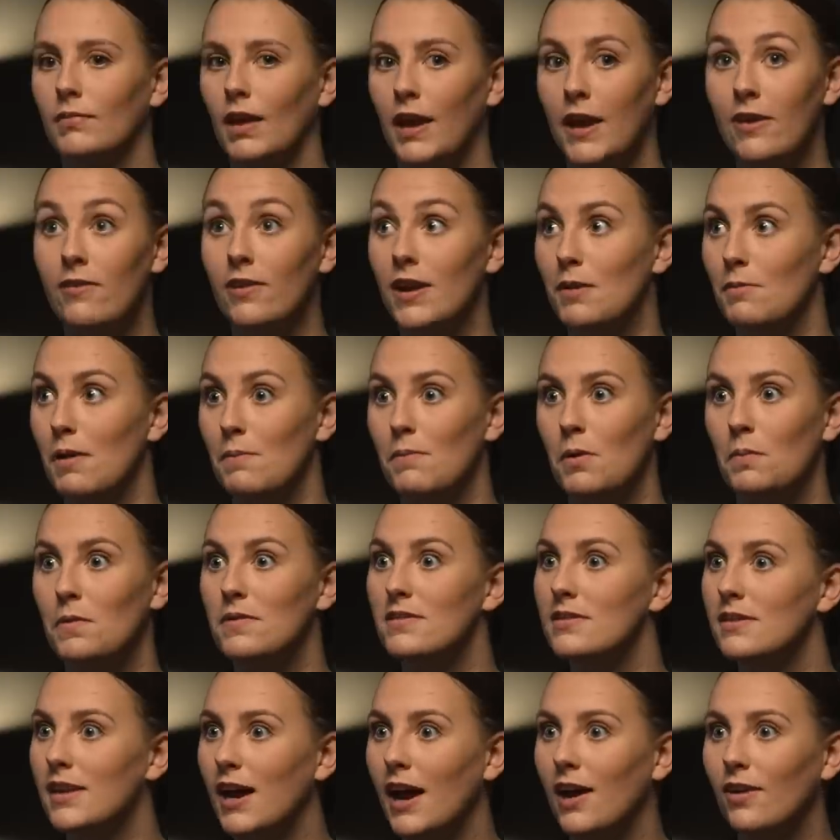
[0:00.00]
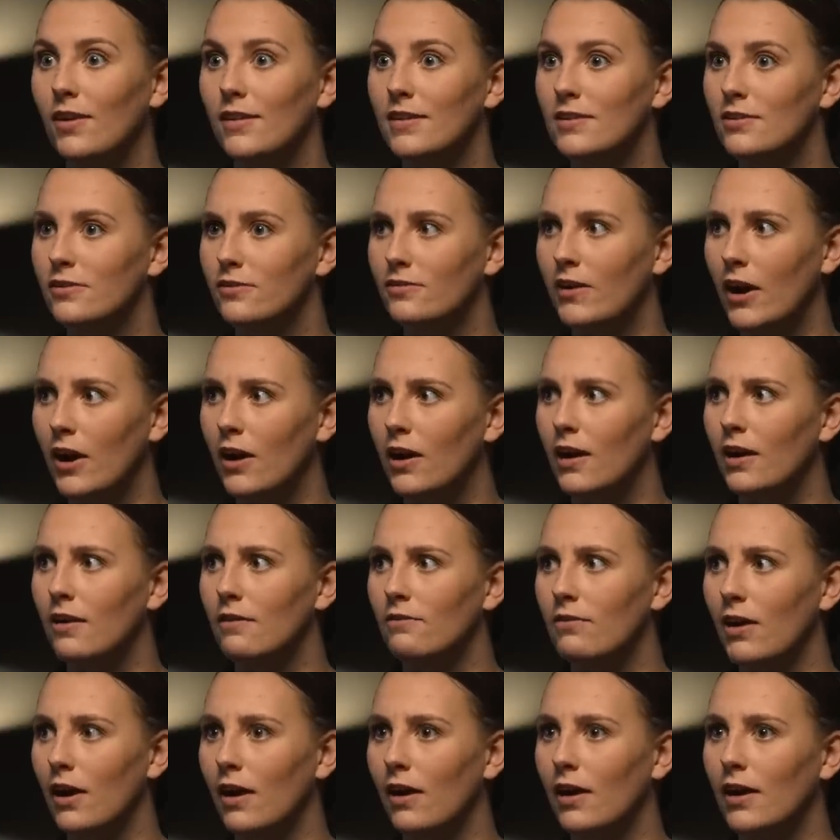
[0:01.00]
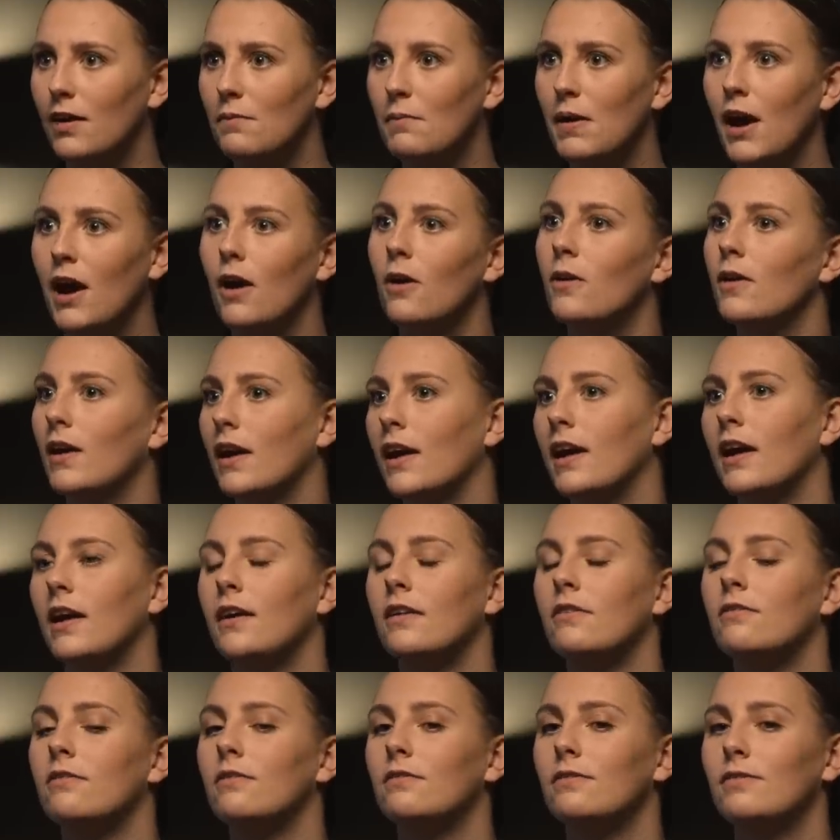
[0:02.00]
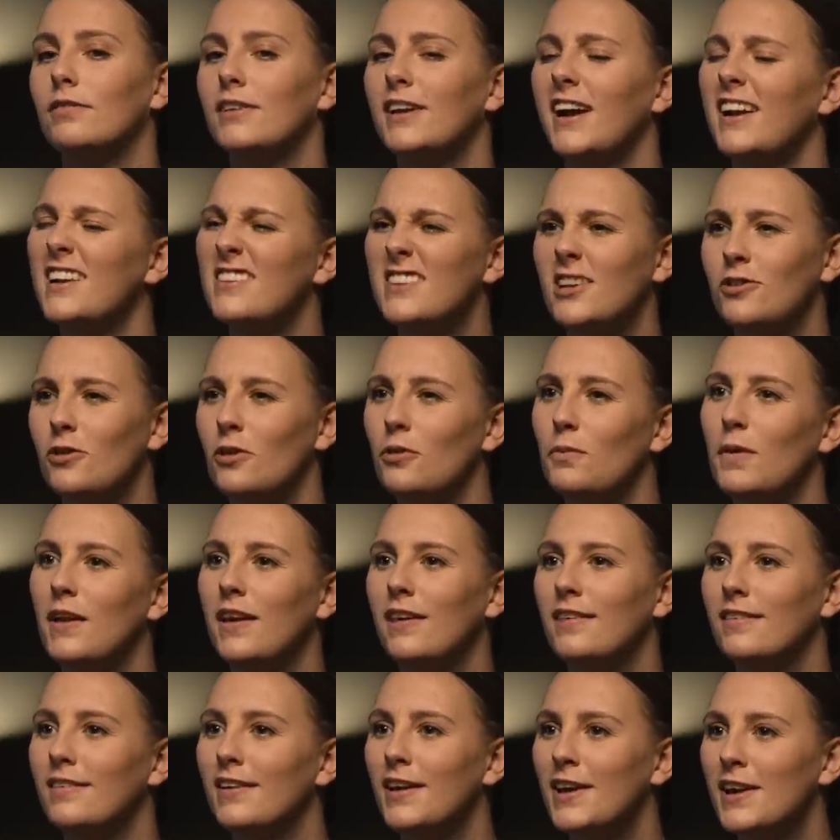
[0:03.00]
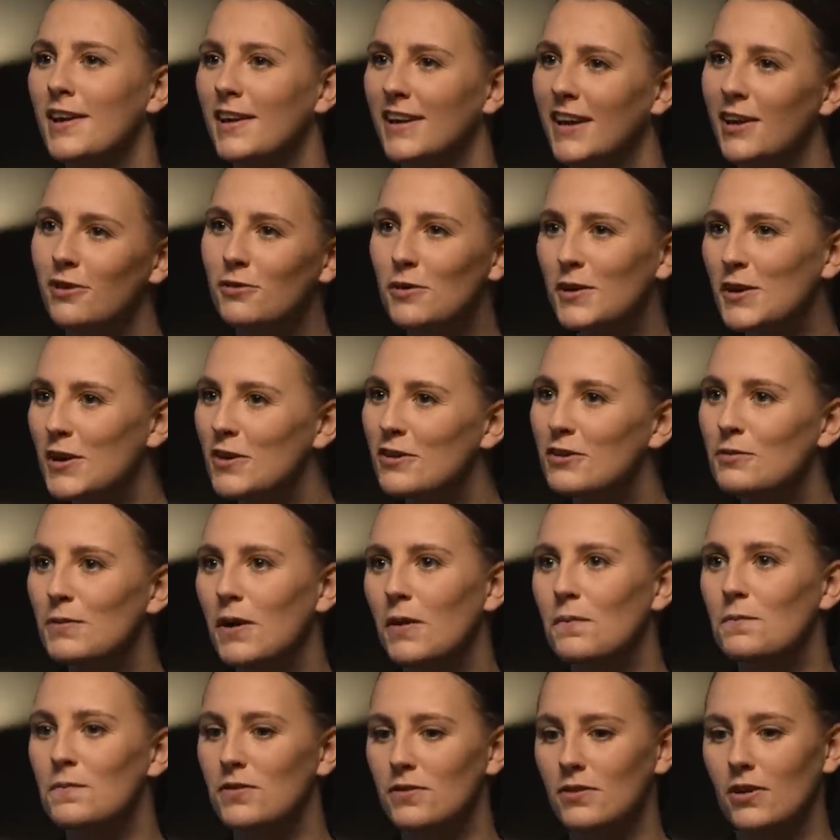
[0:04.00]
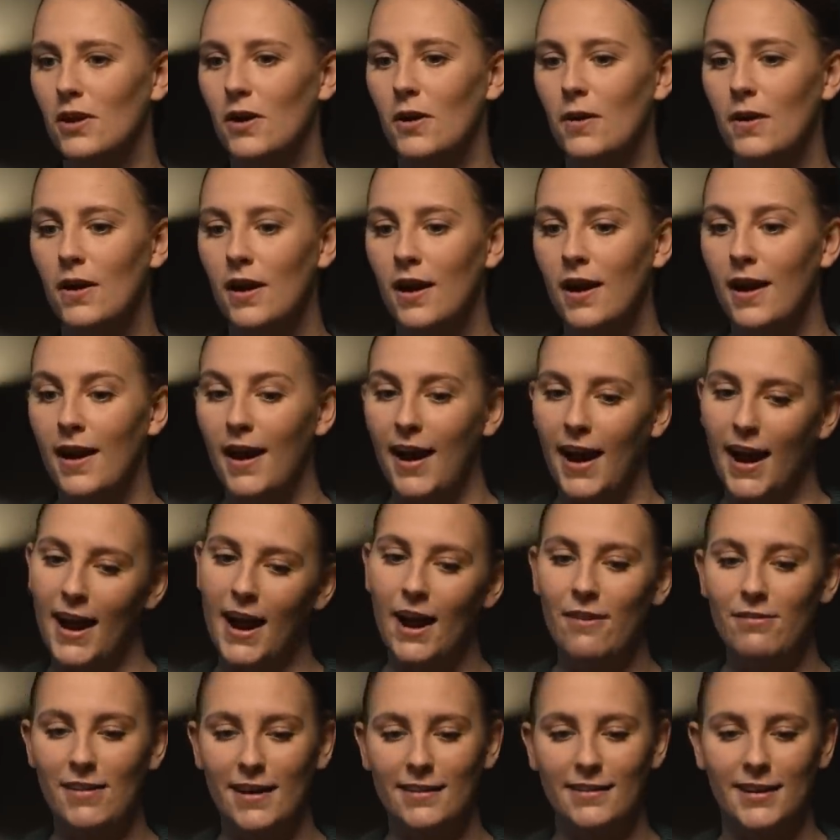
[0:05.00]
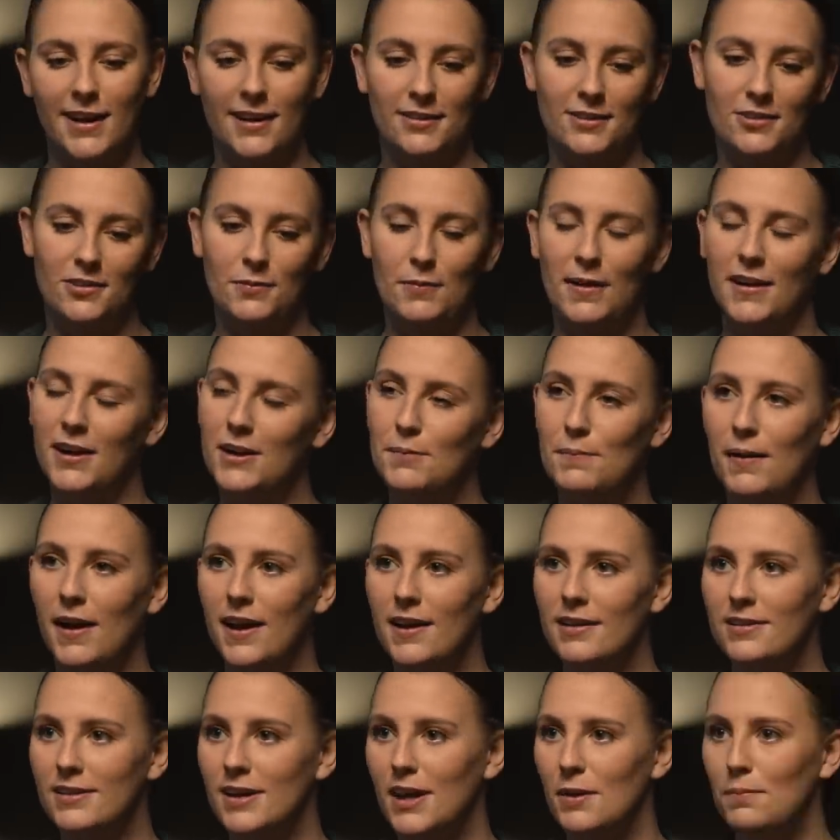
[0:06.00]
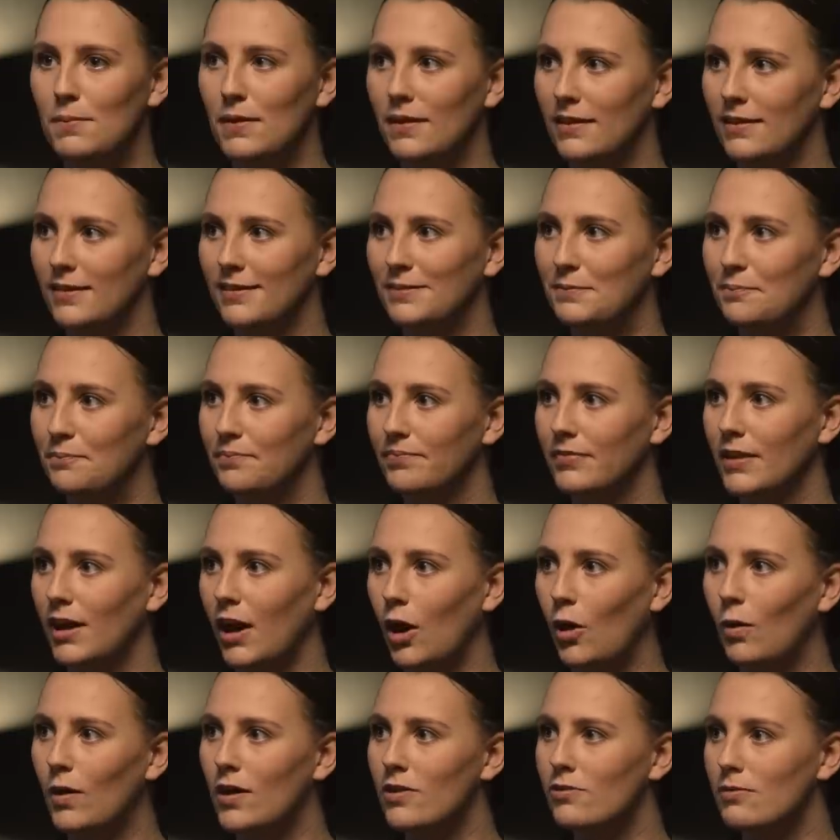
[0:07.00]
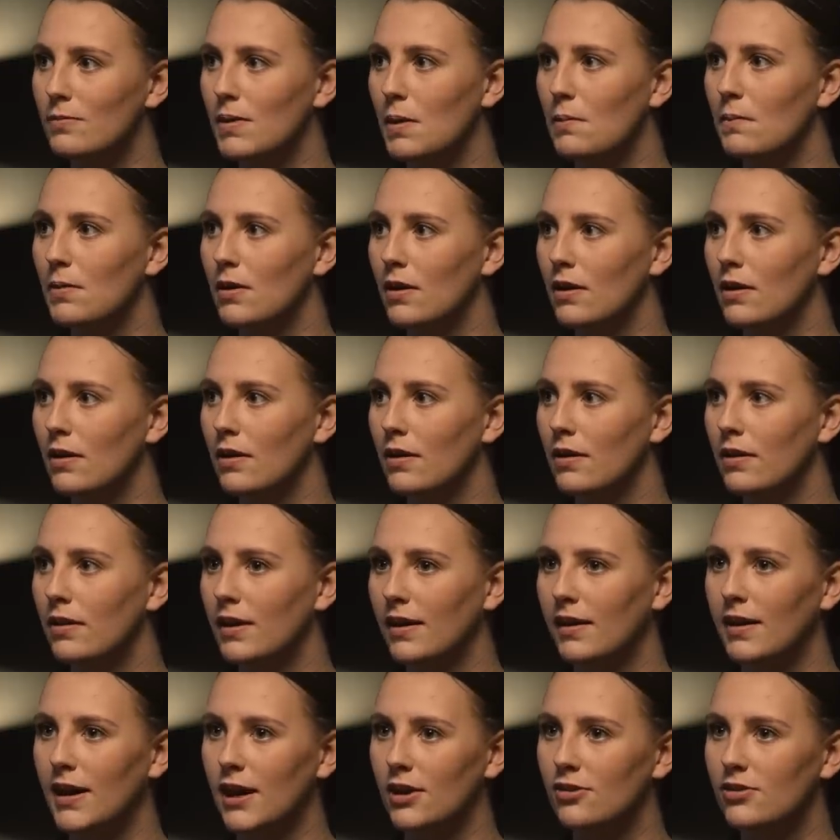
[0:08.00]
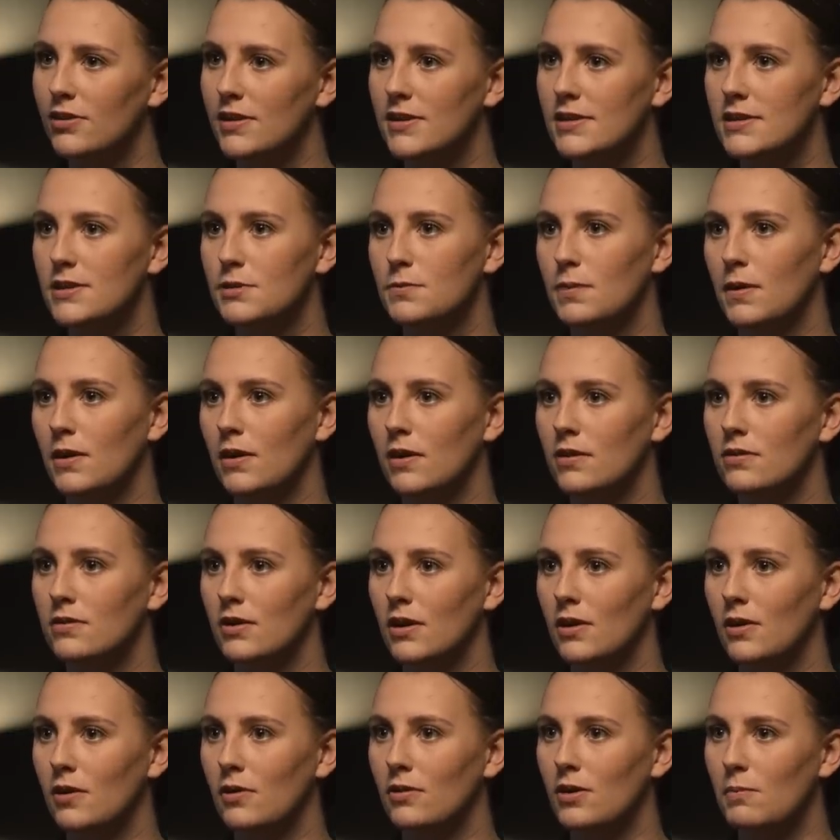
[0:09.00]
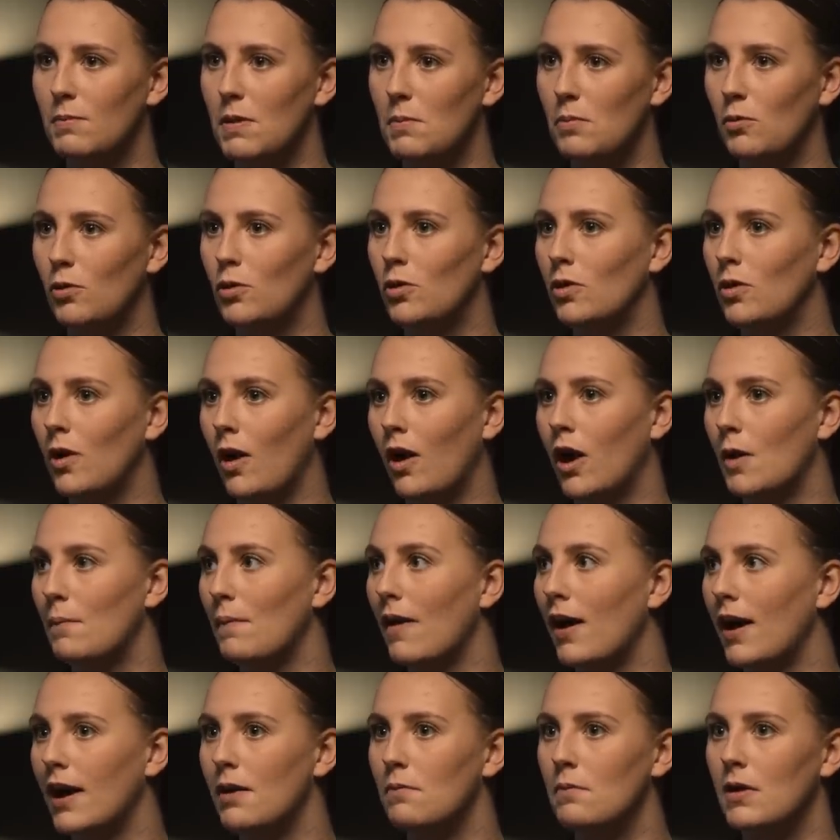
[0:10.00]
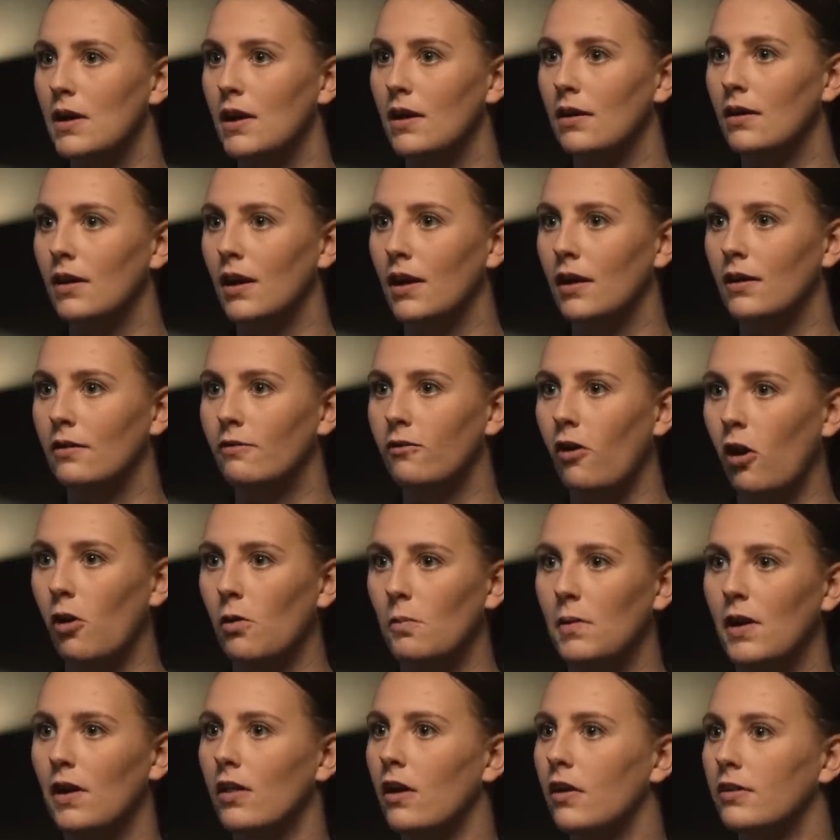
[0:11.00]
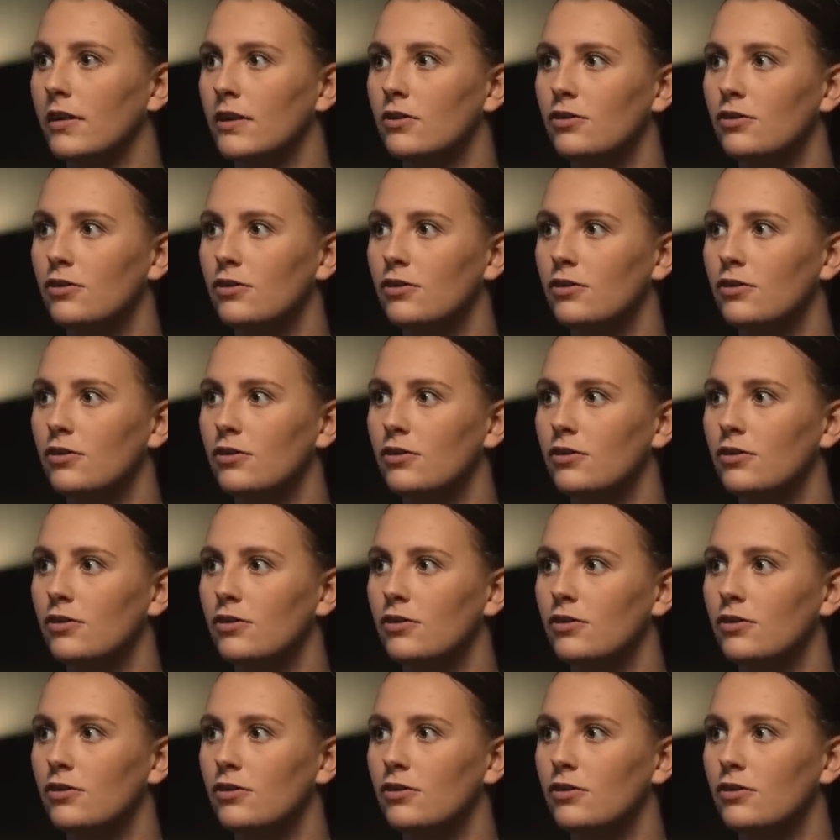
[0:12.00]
even in my moments now, it's very, very empowering and kind of sits with me and gives me goosebumps. So mm. I have that tattooed in my inner bicep and always remember the connections, but also the people who are behind me and follow me along